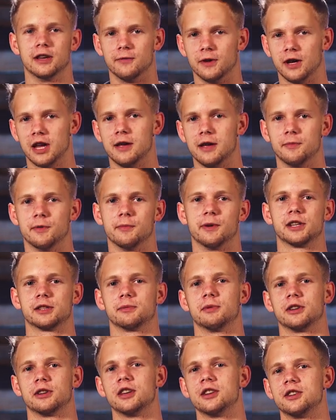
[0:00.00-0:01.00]
if it came to my
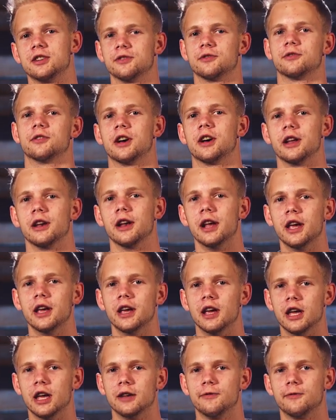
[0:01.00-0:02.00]
expectations or not.
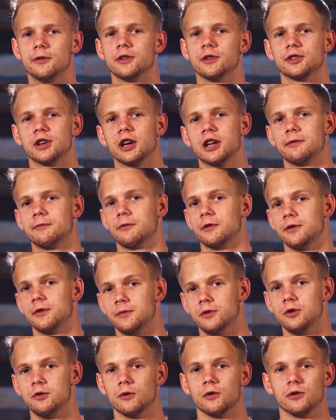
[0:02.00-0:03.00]
And if you're deciding for
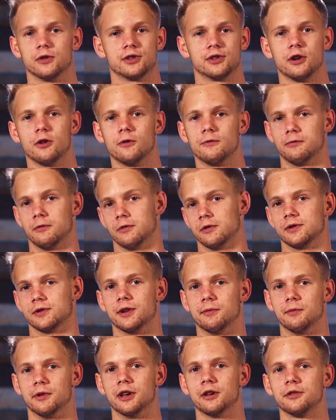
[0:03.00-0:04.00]
yourself or
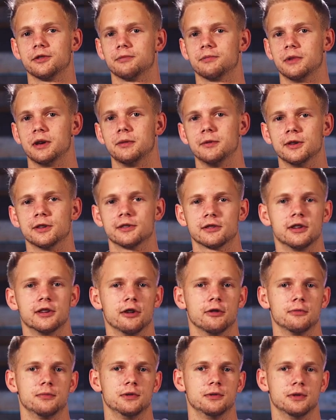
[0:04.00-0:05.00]
someone else, maybe this can
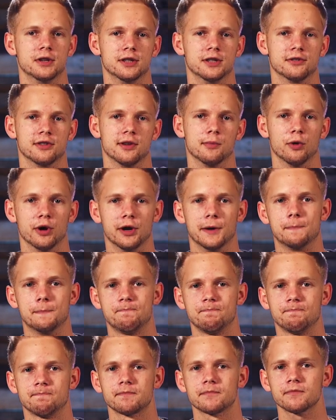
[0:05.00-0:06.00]
help you in some way.
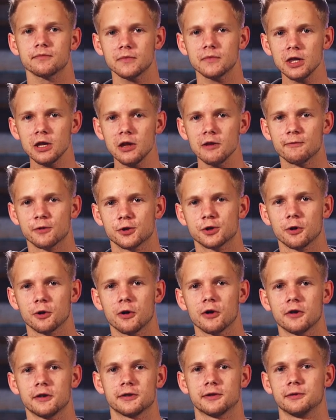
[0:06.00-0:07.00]
For
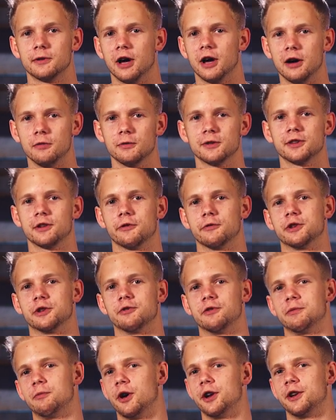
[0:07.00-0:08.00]
starters, I wasn't
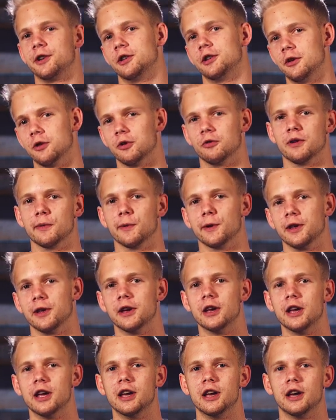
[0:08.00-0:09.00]
originally planning to go to Liberty.
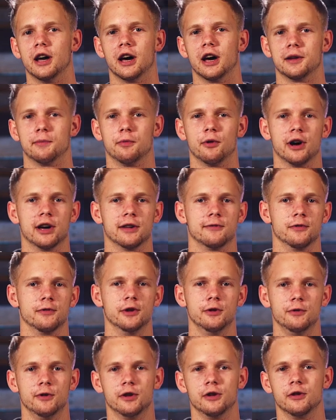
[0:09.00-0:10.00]
I'd applied for
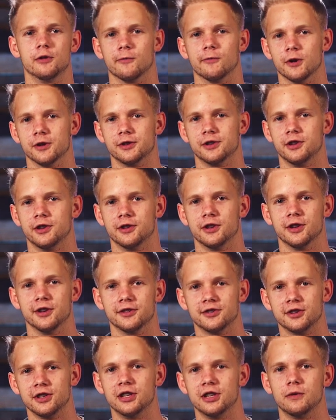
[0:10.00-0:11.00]
Union University in
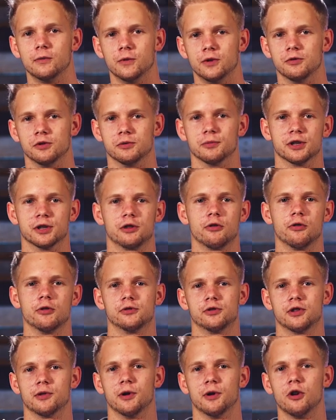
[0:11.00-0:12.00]
Tennessee, which was much
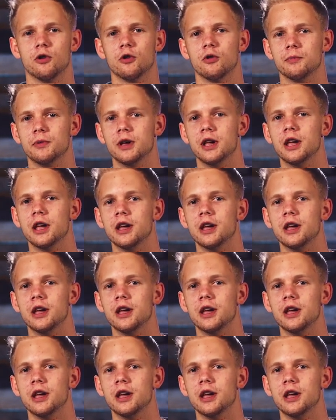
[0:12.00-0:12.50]
closer to my home.